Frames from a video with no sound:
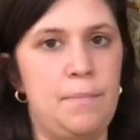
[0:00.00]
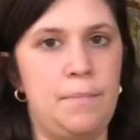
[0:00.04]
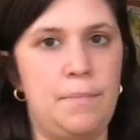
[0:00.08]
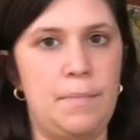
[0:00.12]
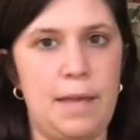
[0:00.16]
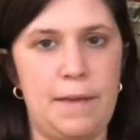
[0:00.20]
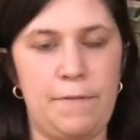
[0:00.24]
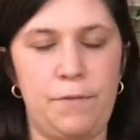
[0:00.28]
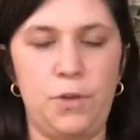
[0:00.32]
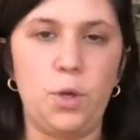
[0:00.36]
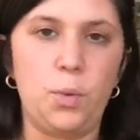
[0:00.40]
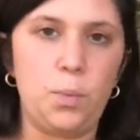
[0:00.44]

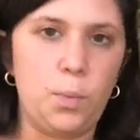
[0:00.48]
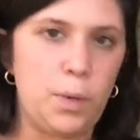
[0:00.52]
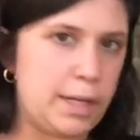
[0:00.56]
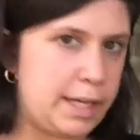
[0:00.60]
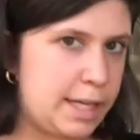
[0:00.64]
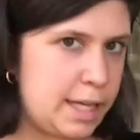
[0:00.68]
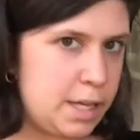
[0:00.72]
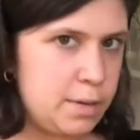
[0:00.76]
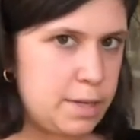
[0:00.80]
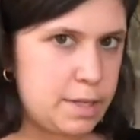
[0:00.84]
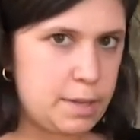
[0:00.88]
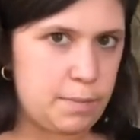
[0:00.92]
If you're
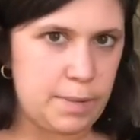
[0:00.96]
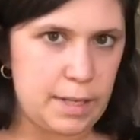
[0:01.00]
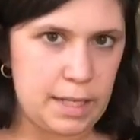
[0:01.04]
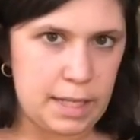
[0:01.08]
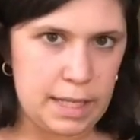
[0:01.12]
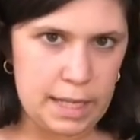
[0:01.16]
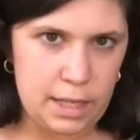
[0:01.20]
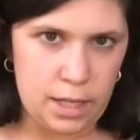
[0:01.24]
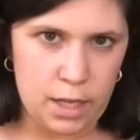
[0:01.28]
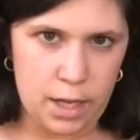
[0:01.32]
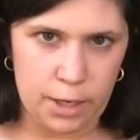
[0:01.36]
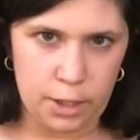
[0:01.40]
working with
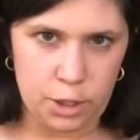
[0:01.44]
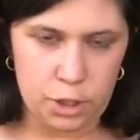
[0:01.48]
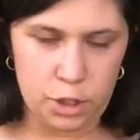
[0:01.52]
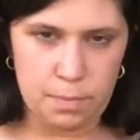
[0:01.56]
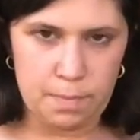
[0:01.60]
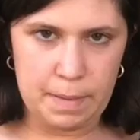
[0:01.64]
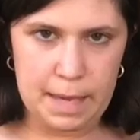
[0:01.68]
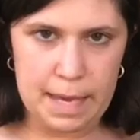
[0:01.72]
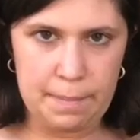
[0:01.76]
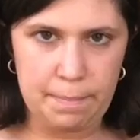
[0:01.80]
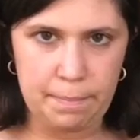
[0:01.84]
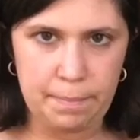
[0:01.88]
really large
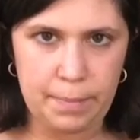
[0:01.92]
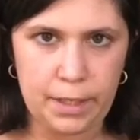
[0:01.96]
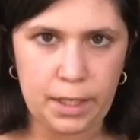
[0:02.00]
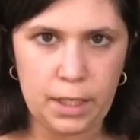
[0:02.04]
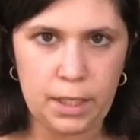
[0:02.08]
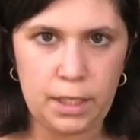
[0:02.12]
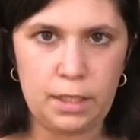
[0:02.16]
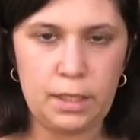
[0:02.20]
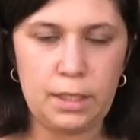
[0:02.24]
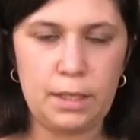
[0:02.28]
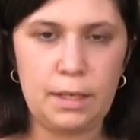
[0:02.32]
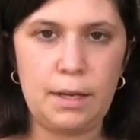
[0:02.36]
paper,